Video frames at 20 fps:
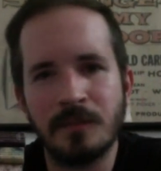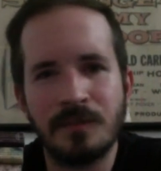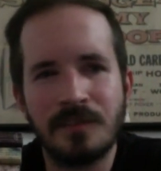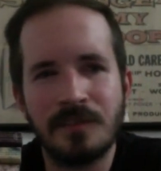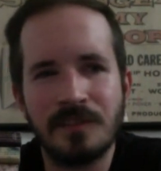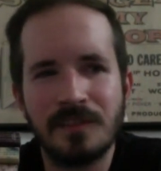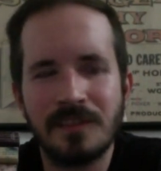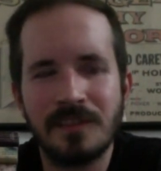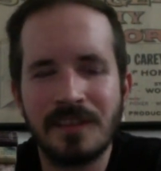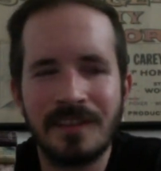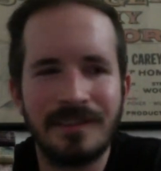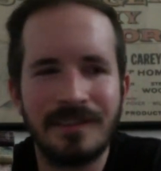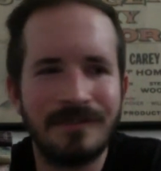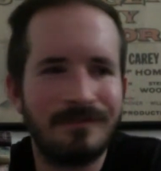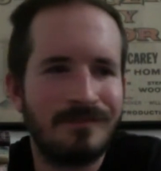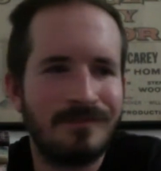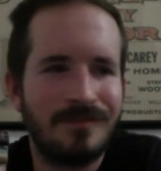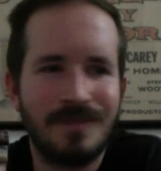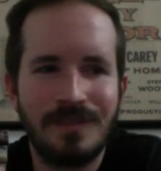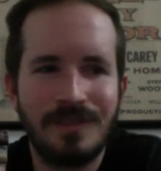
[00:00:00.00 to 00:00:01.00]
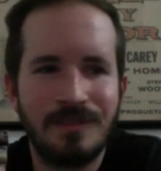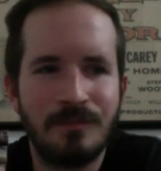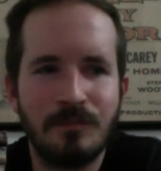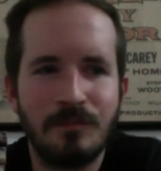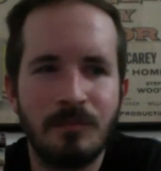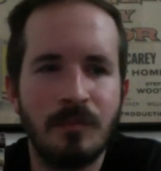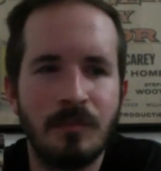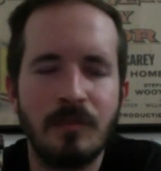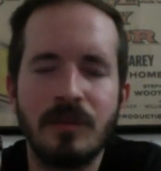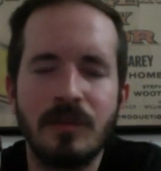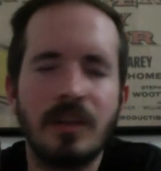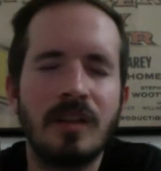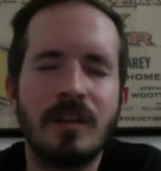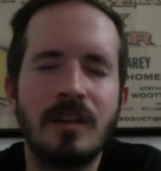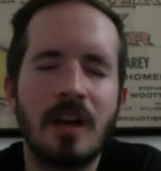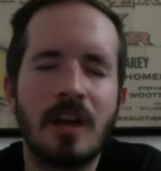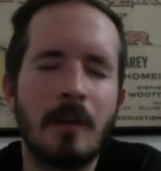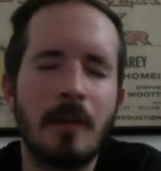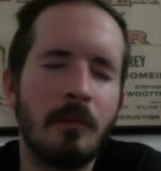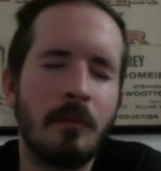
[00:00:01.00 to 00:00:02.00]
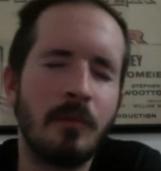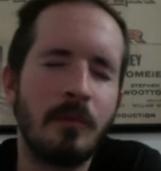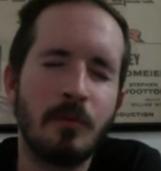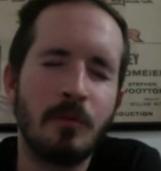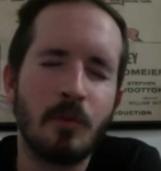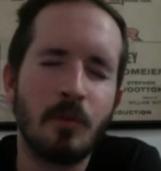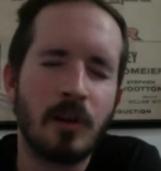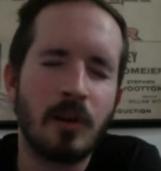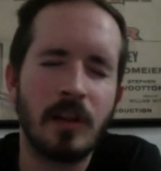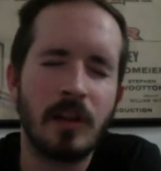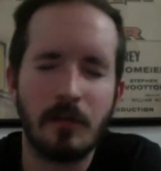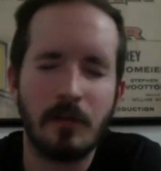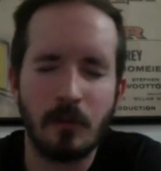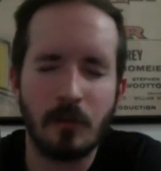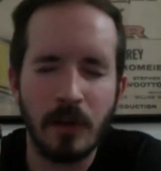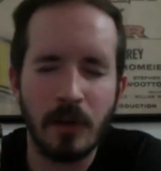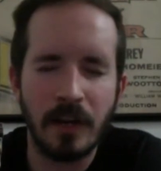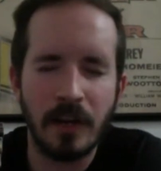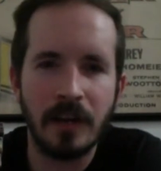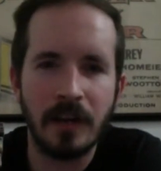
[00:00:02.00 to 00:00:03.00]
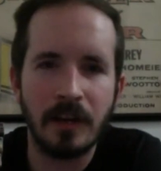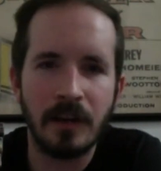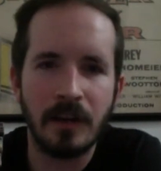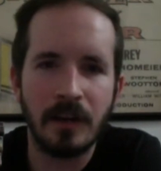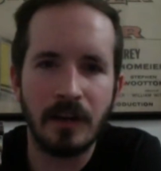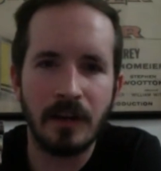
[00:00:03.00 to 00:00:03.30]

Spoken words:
It was just like, just come up with a more clever way